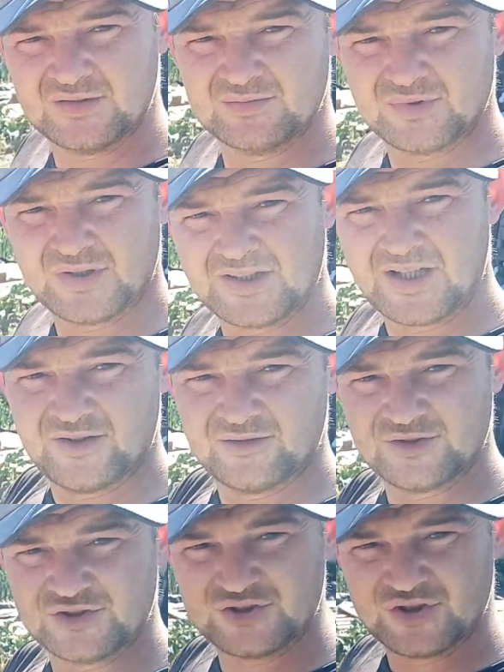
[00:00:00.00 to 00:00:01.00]
Probably get
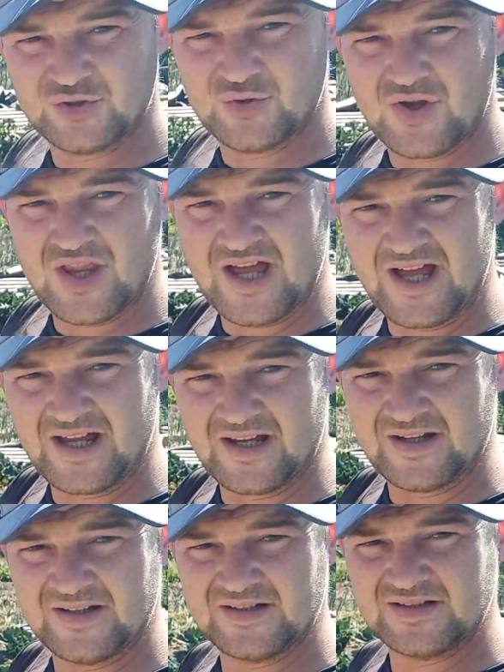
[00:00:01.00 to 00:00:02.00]
another 2
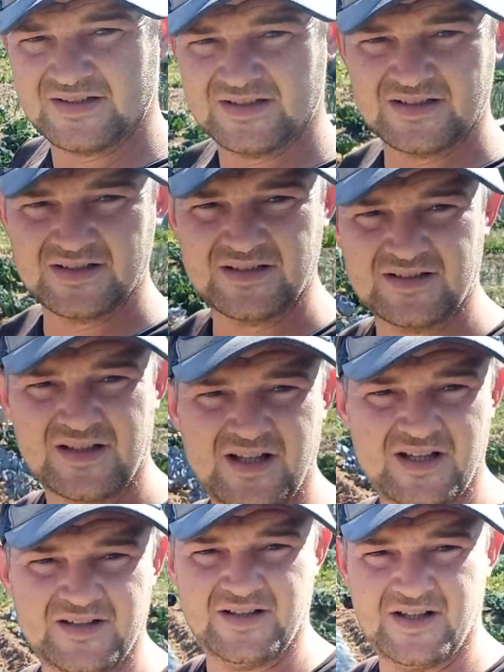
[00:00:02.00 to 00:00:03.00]
there.
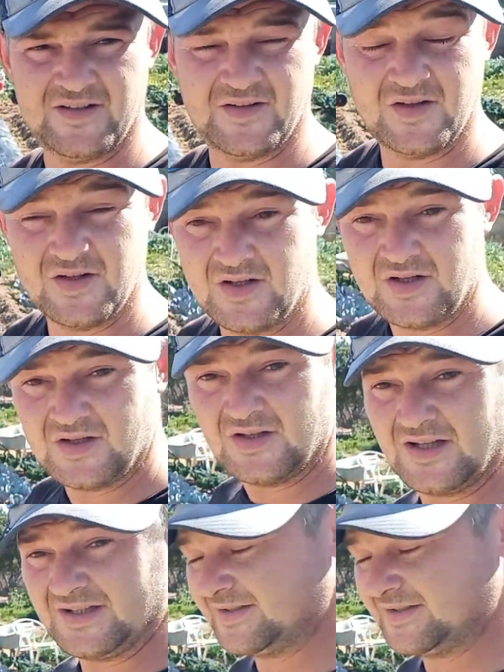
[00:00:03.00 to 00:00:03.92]
And then that